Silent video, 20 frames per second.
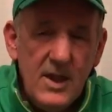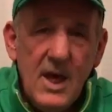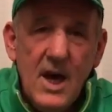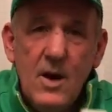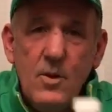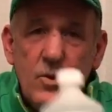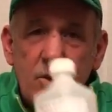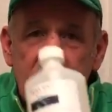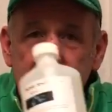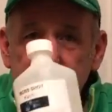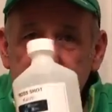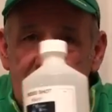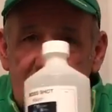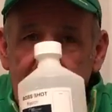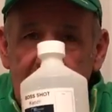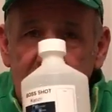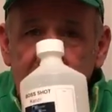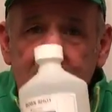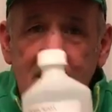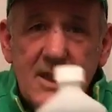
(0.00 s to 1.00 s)
That was
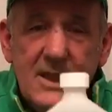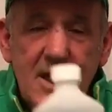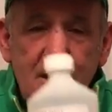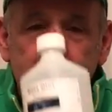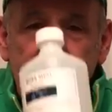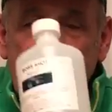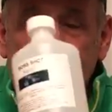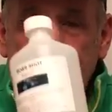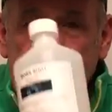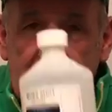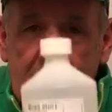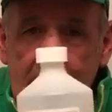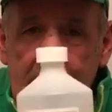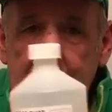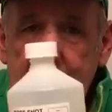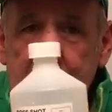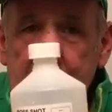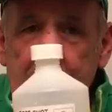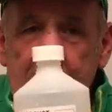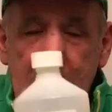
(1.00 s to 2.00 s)
intended to be
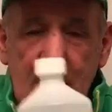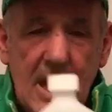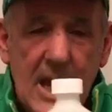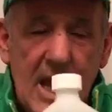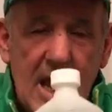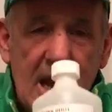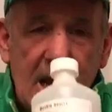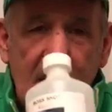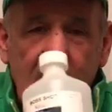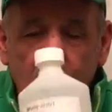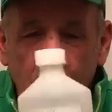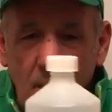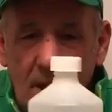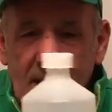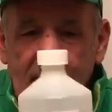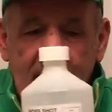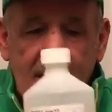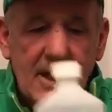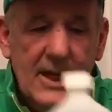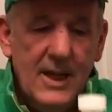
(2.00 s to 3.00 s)
clean,
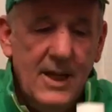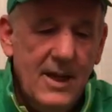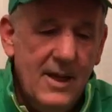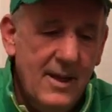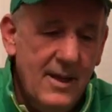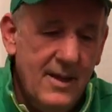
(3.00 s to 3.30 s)
quick,